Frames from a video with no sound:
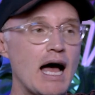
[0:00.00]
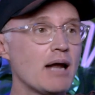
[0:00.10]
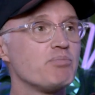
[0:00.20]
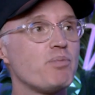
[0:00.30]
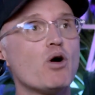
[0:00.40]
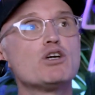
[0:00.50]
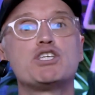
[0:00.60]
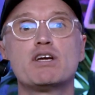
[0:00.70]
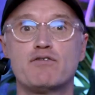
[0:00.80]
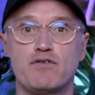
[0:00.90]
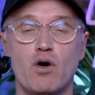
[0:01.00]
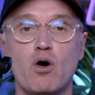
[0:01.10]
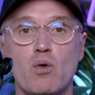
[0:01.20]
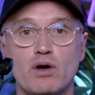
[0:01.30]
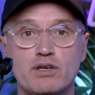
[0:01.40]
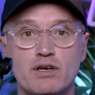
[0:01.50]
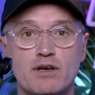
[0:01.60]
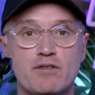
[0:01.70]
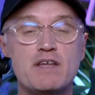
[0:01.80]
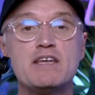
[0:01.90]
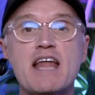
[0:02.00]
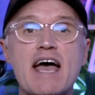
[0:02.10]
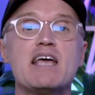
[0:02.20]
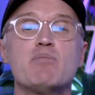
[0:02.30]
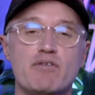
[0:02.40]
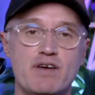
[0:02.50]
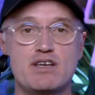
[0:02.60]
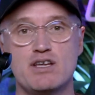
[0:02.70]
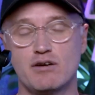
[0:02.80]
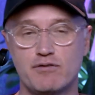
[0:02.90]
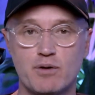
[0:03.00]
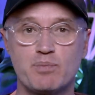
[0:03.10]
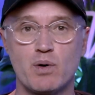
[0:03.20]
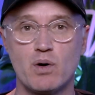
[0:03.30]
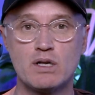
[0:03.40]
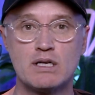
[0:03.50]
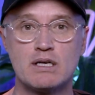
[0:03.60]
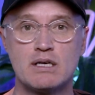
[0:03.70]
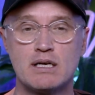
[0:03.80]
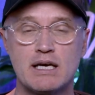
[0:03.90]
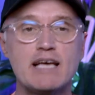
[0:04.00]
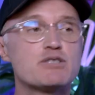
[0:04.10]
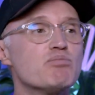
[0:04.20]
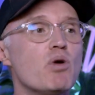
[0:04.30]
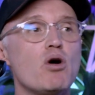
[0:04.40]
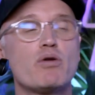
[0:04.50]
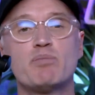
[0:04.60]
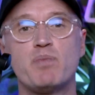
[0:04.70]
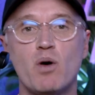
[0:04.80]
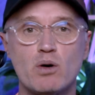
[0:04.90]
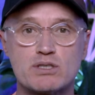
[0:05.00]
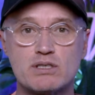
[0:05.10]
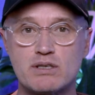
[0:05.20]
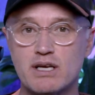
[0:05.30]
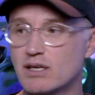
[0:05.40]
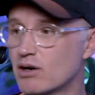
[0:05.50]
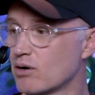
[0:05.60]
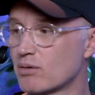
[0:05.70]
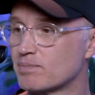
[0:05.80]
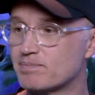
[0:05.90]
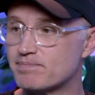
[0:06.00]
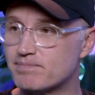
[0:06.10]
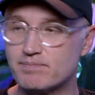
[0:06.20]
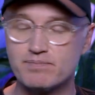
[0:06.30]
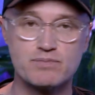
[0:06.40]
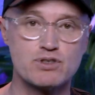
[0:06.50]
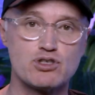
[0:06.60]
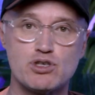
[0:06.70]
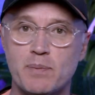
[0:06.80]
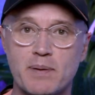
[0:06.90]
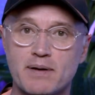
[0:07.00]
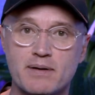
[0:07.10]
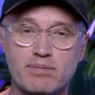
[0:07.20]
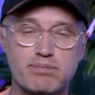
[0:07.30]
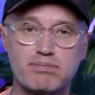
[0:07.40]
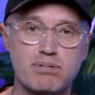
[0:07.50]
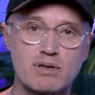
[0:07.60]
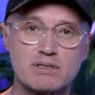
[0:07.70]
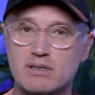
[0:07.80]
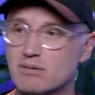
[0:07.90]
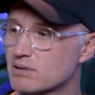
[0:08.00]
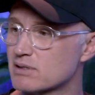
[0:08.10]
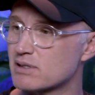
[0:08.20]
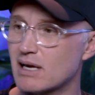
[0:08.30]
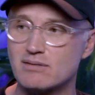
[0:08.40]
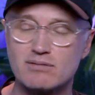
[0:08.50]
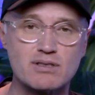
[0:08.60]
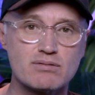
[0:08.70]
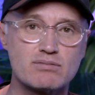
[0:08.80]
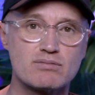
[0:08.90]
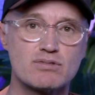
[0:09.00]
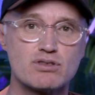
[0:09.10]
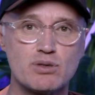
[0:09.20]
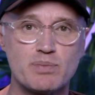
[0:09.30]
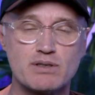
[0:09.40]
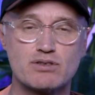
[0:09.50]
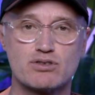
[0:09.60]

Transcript: and pushing forward the name of Indian football is more important than your stupid, what is it? What's the stupid